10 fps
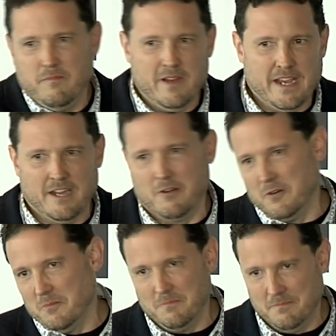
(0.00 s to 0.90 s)
we had our
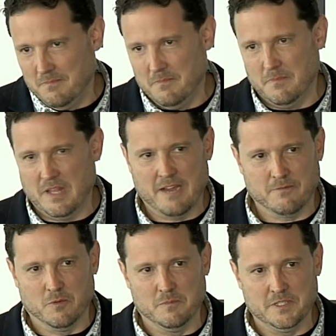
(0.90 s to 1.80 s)
own
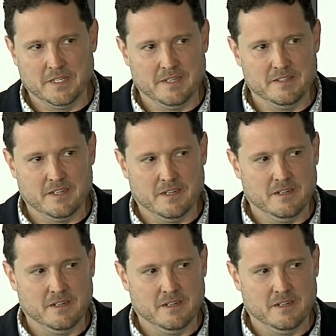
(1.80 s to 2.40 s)
platforms, and